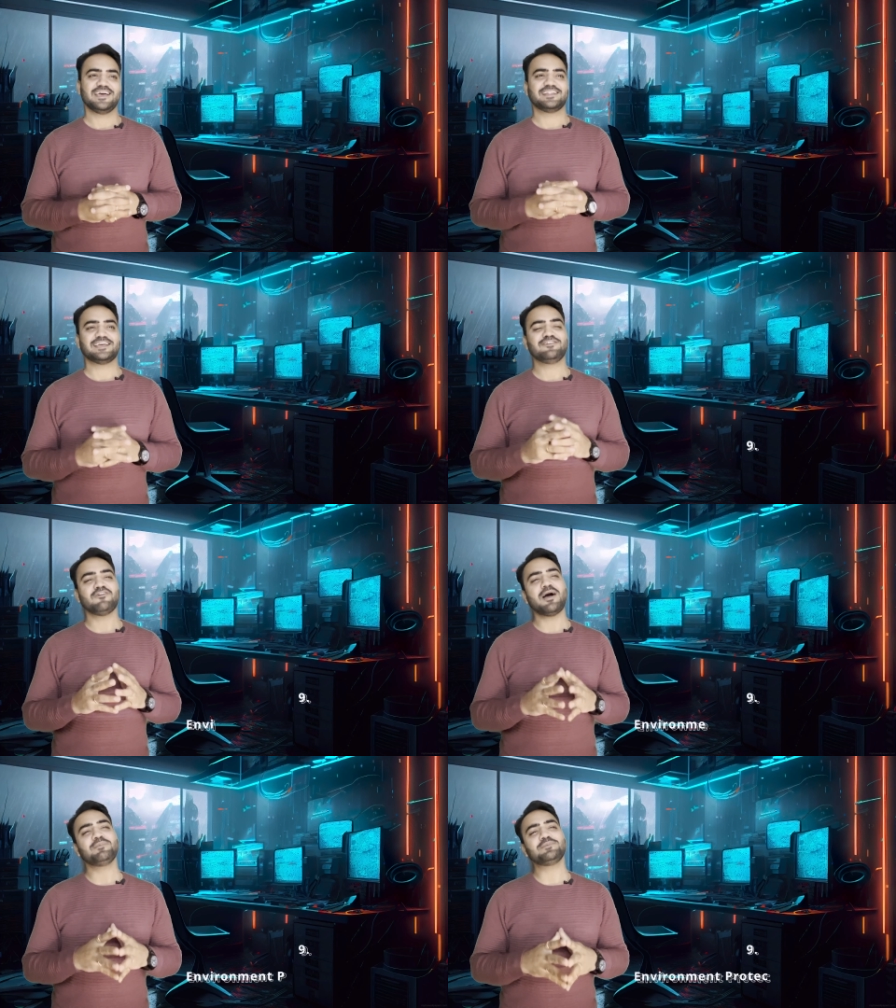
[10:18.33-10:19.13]
The
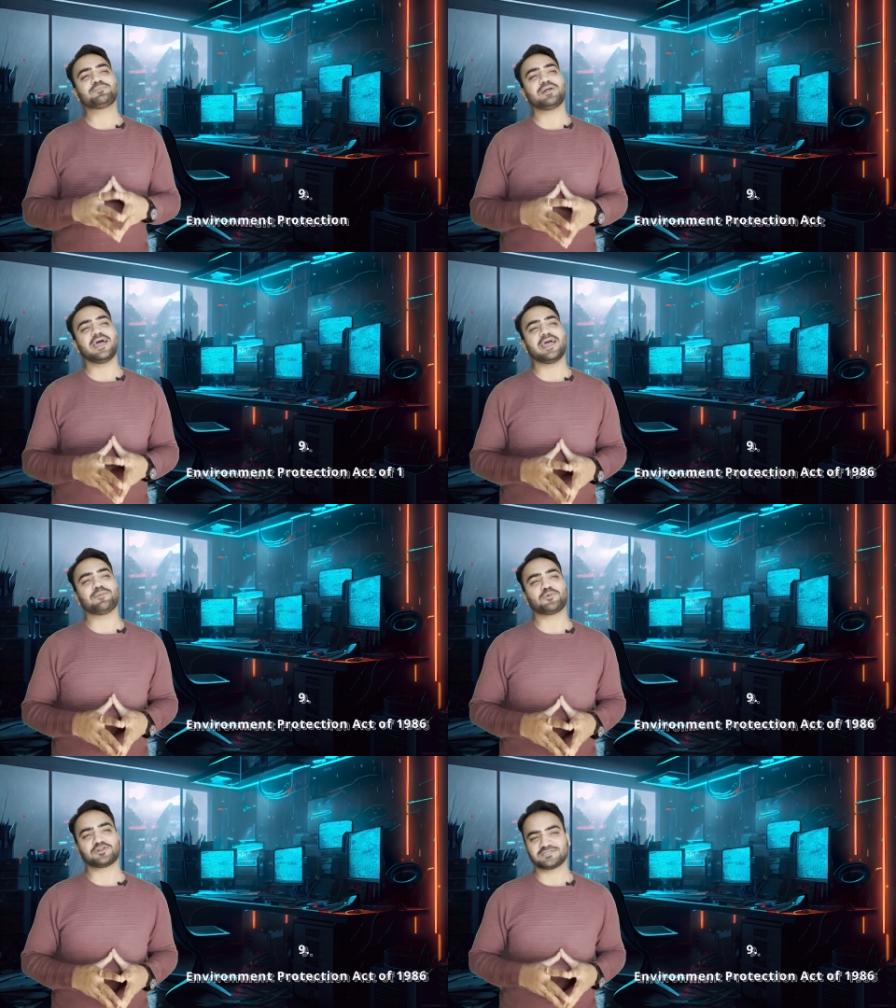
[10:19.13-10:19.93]
Environment
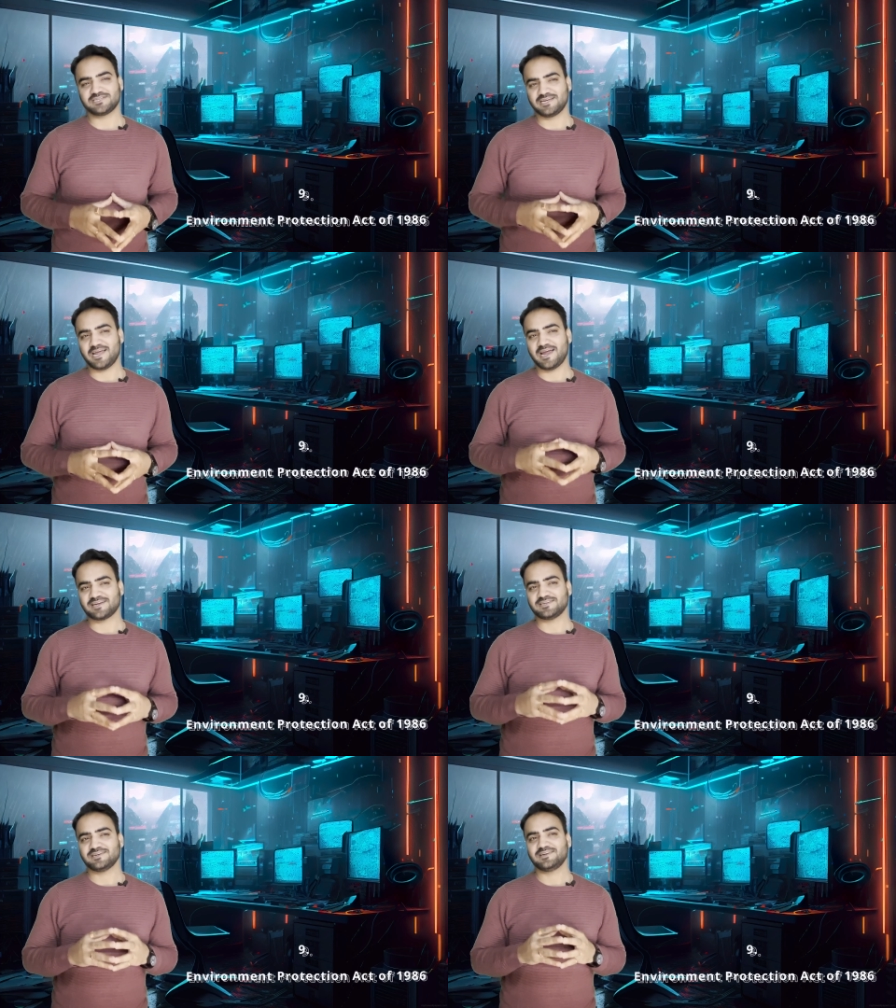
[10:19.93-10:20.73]
Protection
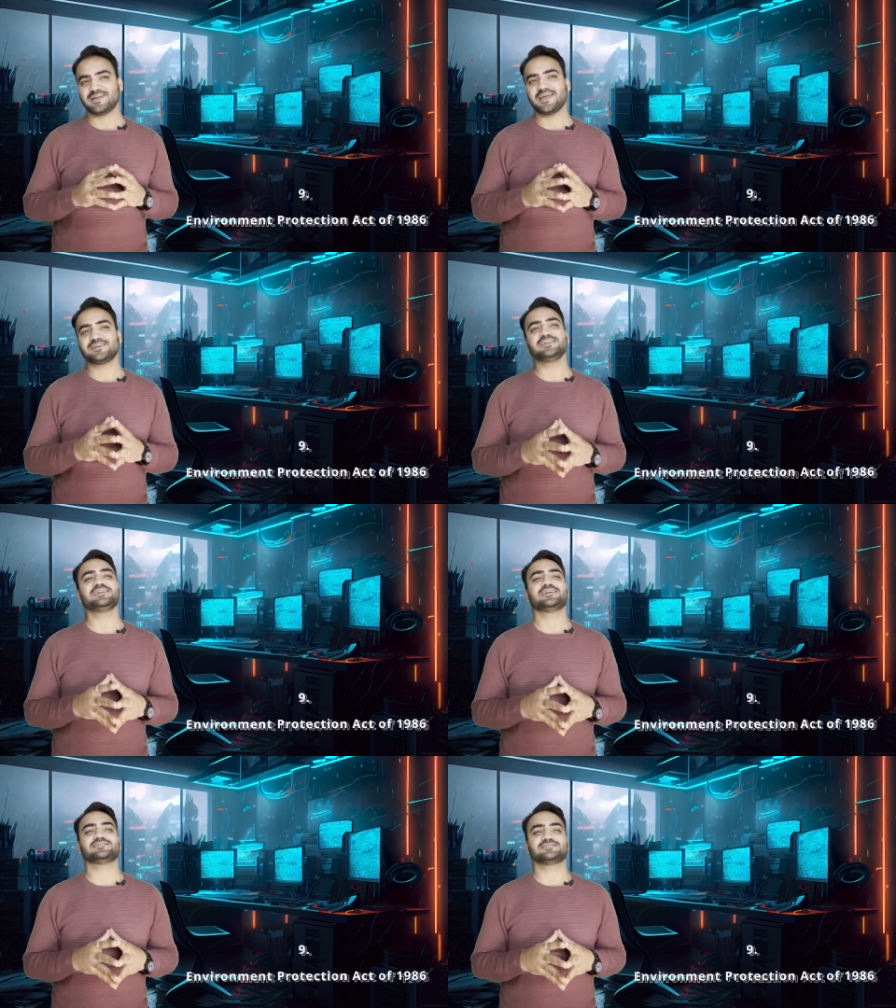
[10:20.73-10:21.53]
Act
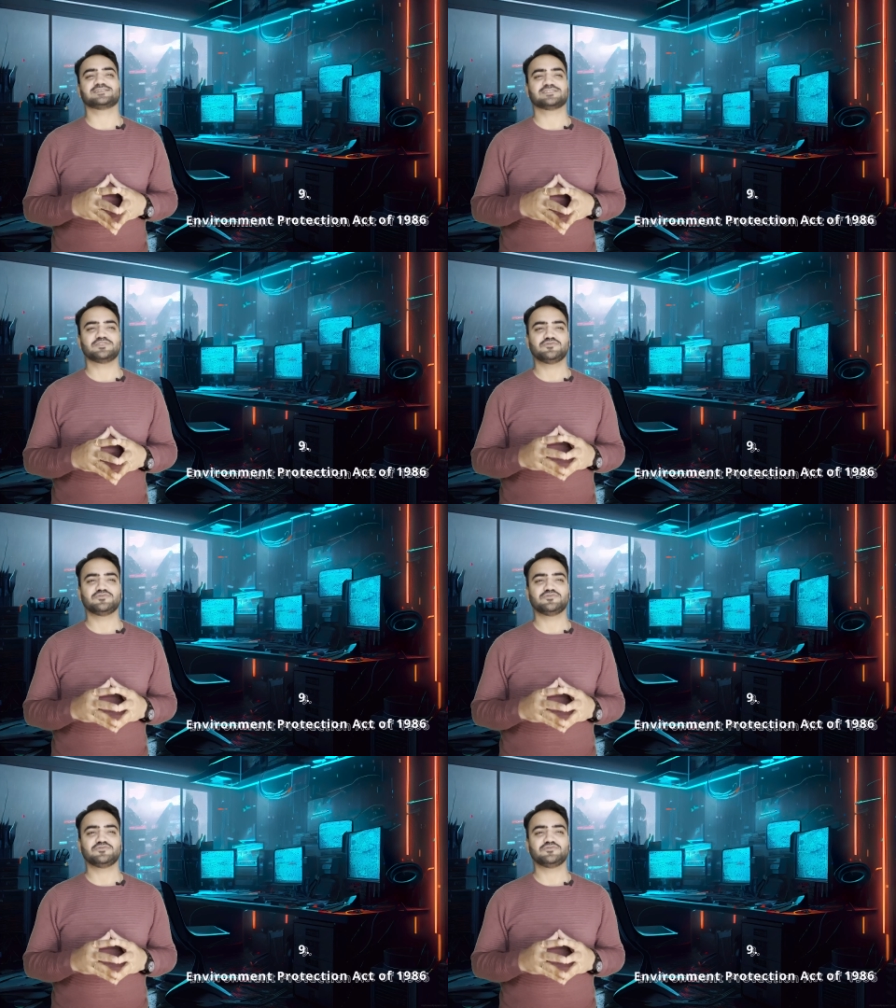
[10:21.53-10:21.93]
1986,